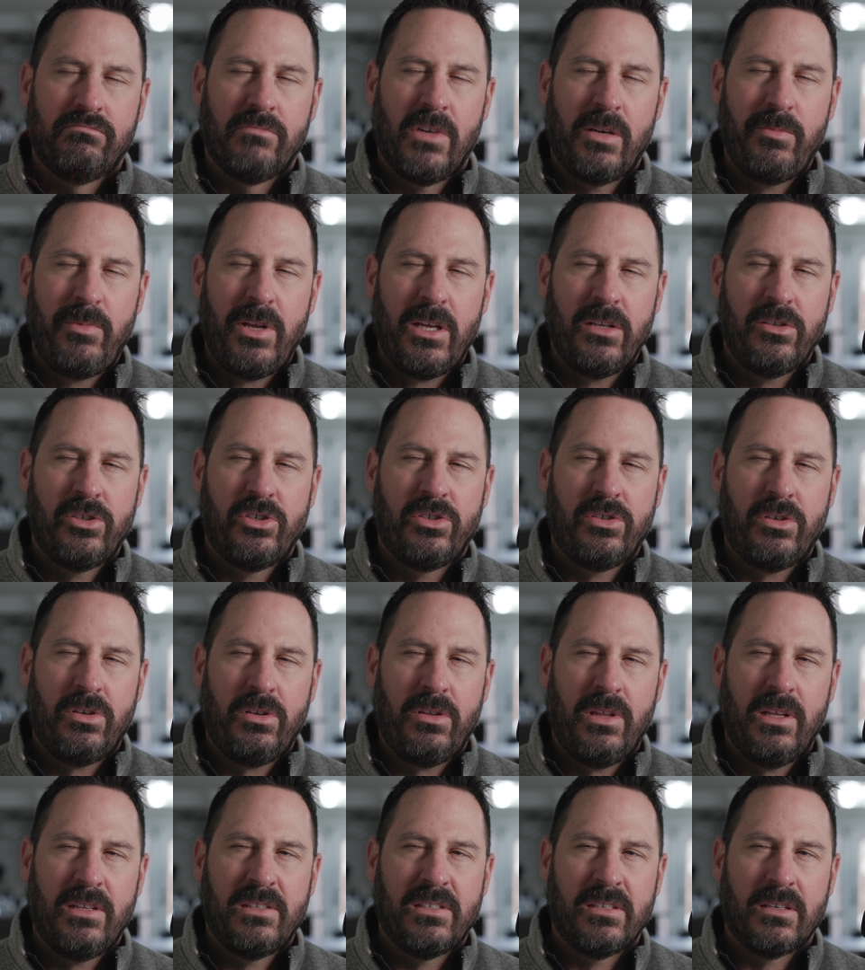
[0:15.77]
I'm not sure
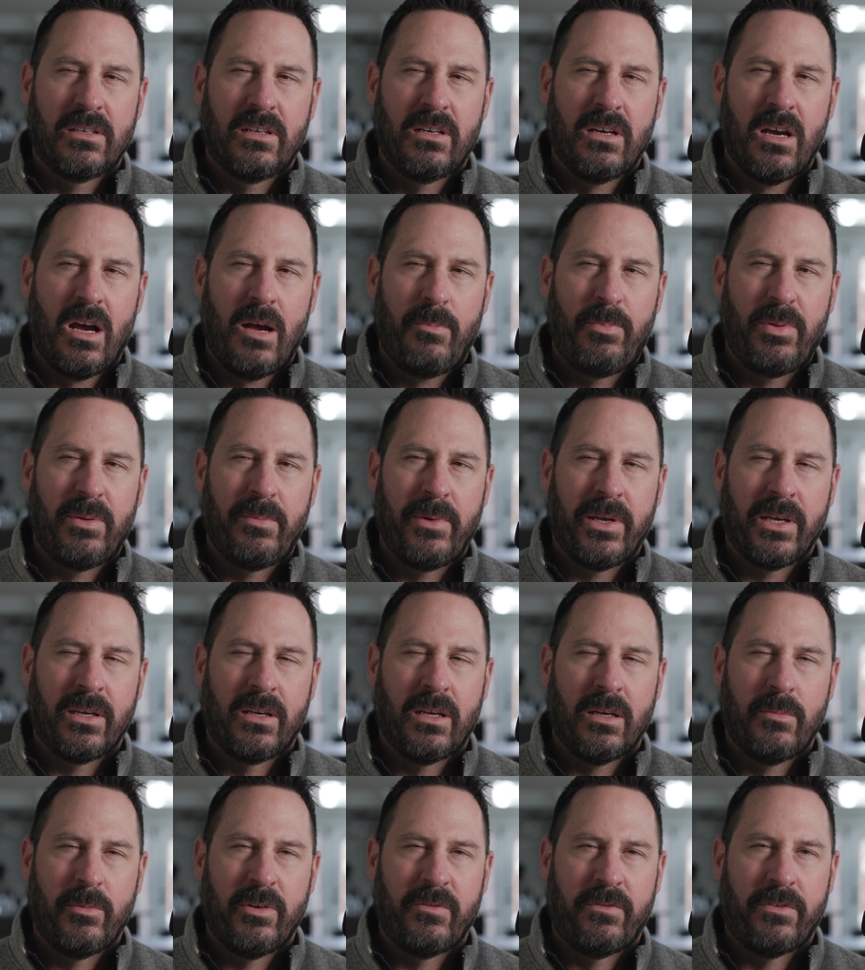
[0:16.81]
that's a compliment
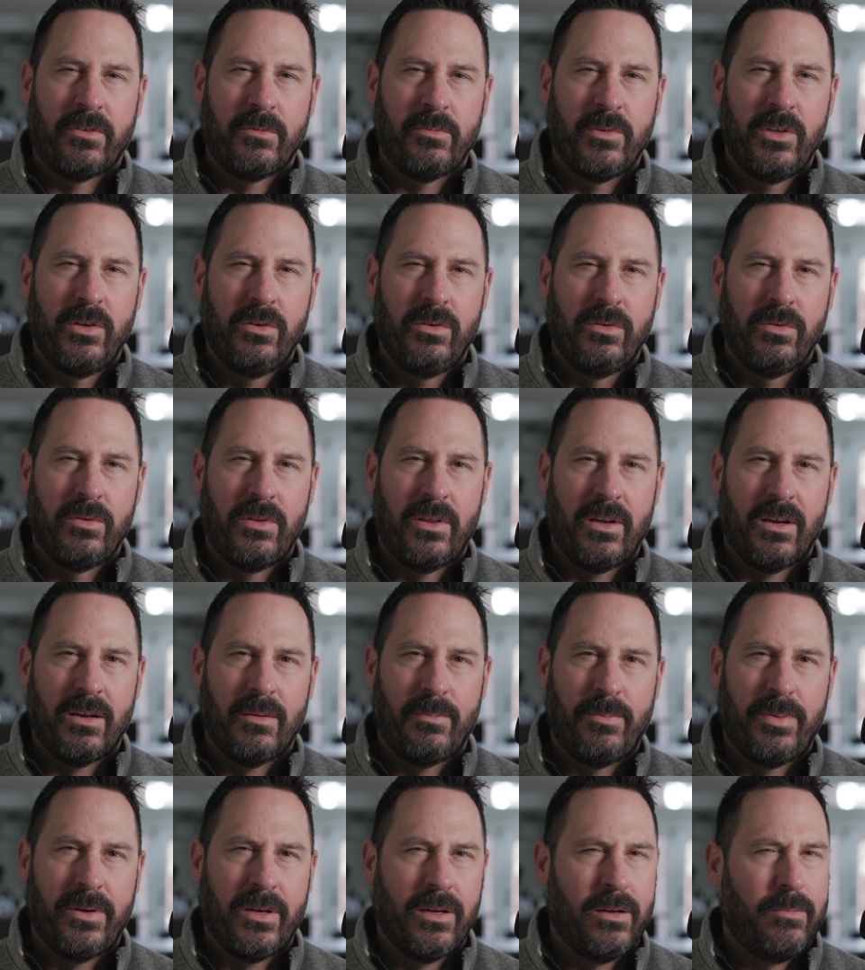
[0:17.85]
coming from you there,
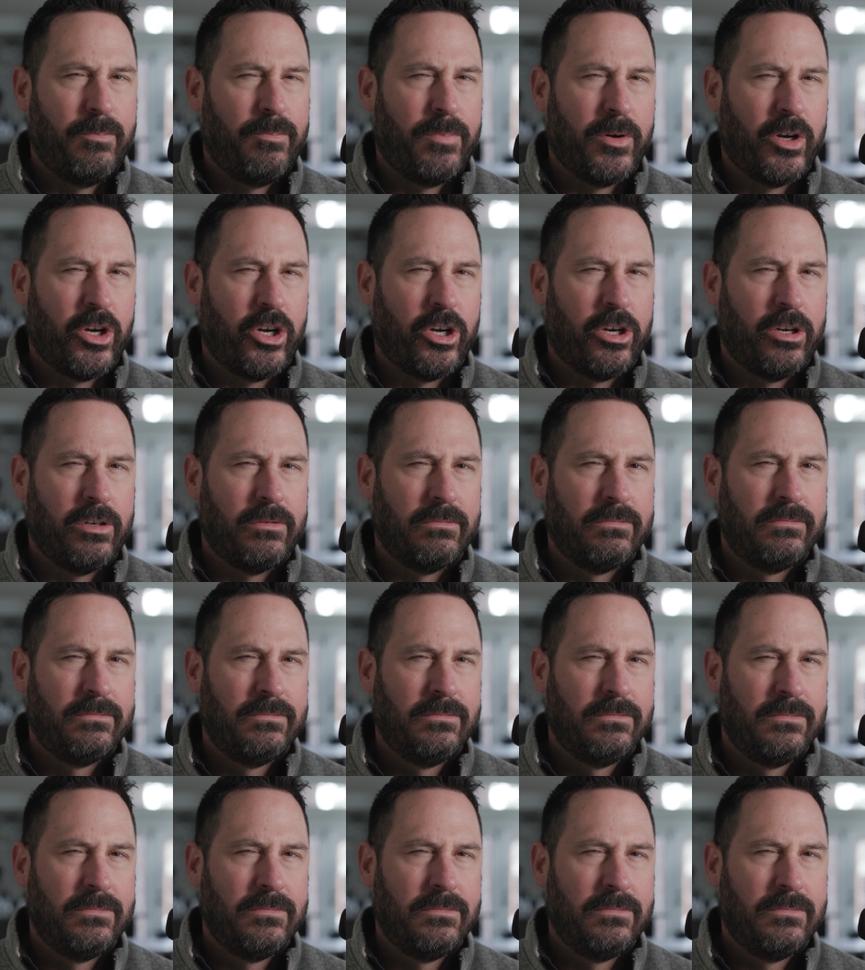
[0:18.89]
Big Burn.